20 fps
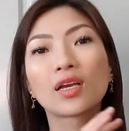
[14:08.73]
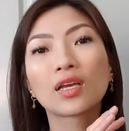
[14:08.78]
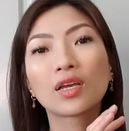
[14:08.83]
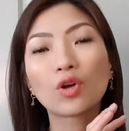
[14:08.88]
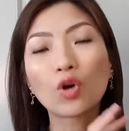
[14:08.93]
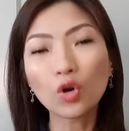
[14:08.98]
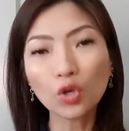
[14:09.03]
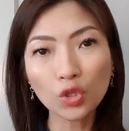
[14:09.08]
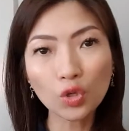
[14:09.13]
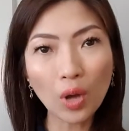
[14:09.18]

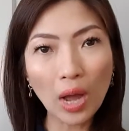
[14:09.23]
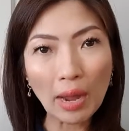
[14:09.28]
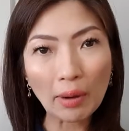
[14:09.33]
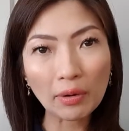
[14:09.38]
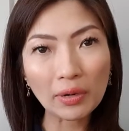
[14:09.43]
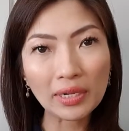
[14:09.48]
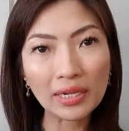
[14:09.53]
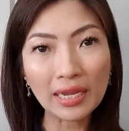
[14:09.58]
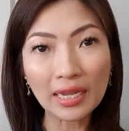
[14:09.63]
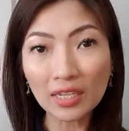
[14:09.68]
Go to
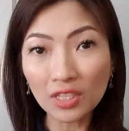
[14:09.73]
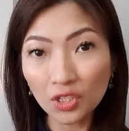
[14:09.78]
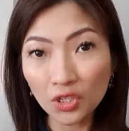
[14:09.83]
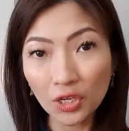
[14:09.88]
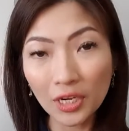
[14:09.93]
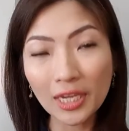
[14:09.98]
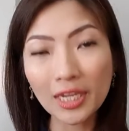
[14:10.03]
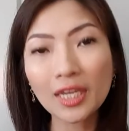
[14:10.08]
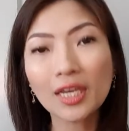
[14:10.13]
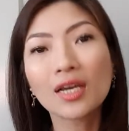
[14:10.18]
our
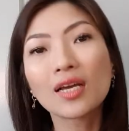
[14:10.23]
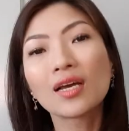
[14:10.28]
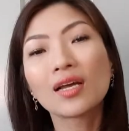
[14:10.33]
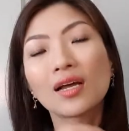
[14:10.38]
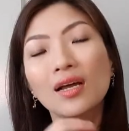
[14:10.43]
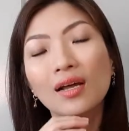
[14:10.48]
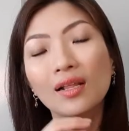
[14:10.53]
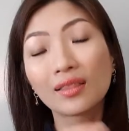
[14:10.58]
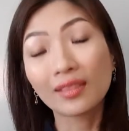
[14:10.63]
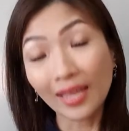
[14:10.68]
Linktree
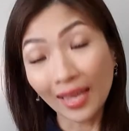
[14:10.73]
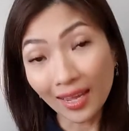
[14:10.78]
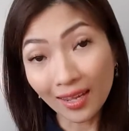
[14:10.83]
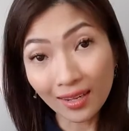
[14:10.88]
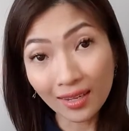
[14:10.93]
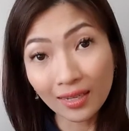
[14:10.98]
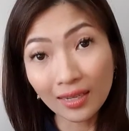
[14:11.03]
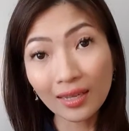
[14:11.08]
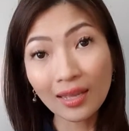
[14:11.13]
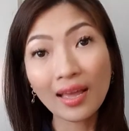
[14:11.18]

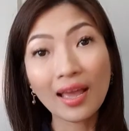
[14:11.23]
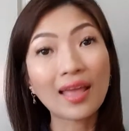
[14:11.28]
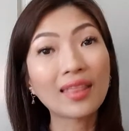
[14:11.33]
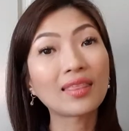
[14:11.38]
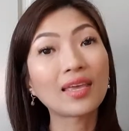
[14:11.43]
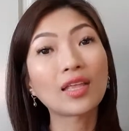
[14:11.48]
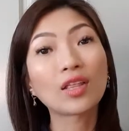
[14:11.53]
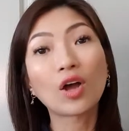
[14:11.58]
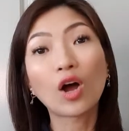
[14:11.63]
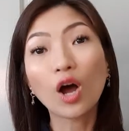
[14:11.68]
link and
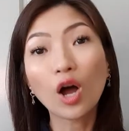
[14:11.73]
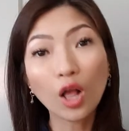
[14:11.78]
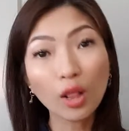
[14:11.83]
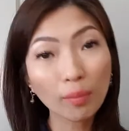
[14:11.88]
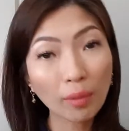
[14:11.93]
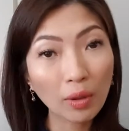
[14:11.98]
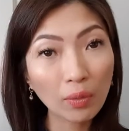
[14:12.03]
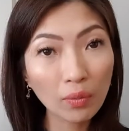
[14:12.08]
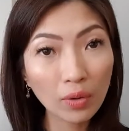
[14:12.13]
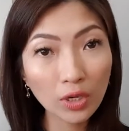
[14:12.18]
then all
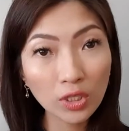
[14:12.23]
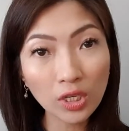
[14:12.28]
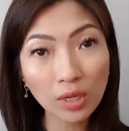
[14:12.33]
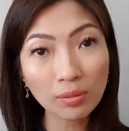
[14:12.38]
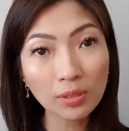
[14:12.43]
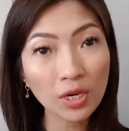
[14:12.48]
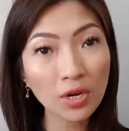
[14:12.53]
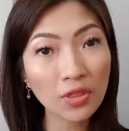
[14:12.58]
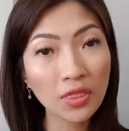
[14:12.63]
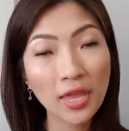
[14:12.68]
my
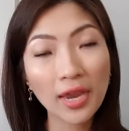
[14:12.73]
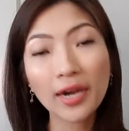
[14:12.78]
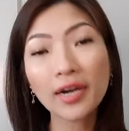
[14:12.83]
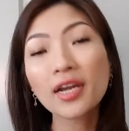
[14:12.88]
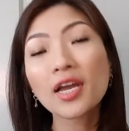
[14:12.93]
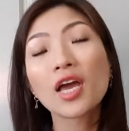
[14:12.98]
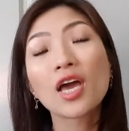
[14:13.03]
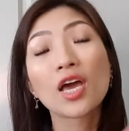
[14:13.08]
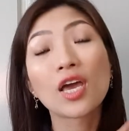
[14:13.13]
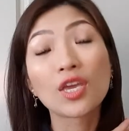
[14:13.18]
workshops are there.
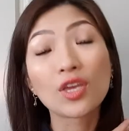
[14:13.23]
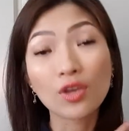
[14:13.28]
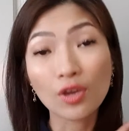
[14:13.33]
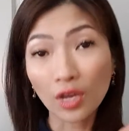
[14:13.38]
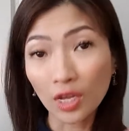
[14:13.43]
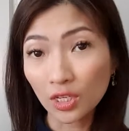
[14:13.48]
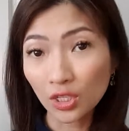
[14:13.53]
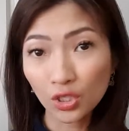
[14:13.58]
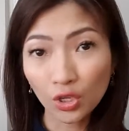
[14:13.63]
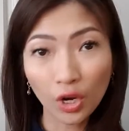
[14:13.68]
You
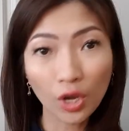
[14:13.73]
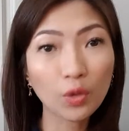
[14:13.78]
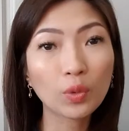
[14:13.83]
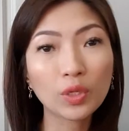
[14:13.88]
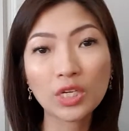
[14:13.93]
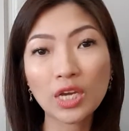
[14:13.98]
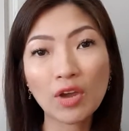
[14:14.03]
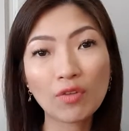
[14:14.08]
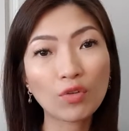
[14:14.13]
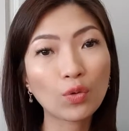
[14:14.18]
can join
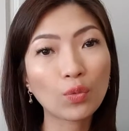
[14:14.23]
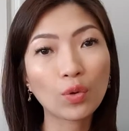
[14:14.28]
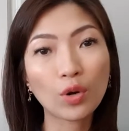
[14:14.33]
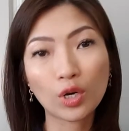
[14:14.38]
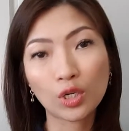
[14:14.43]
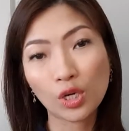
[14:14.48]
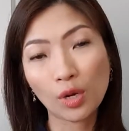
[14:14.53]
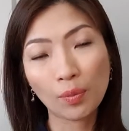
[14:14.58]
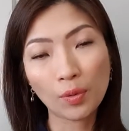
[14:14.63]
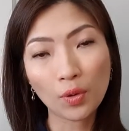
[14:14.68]
whichever
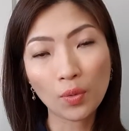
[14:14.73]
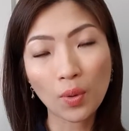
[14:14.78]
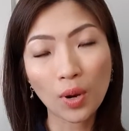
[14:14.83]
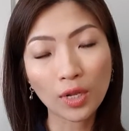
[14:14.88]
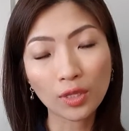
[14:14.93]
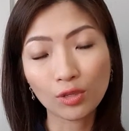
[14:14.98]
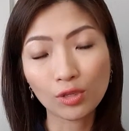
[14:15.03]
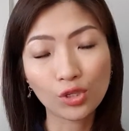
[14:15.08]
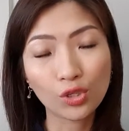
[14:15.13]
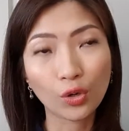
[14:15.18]
workshop you
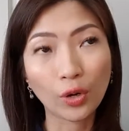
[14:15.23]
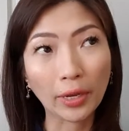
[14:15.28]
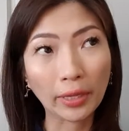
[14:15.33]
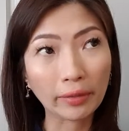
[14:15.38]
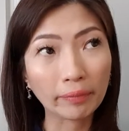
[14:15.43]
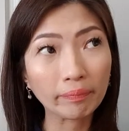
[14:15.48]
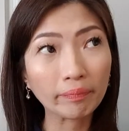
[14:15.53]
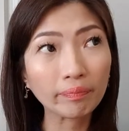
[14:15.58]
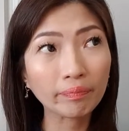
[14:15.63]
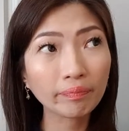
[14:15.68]
want to
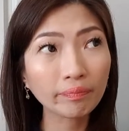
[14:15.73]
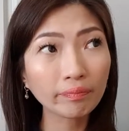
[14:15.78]
join.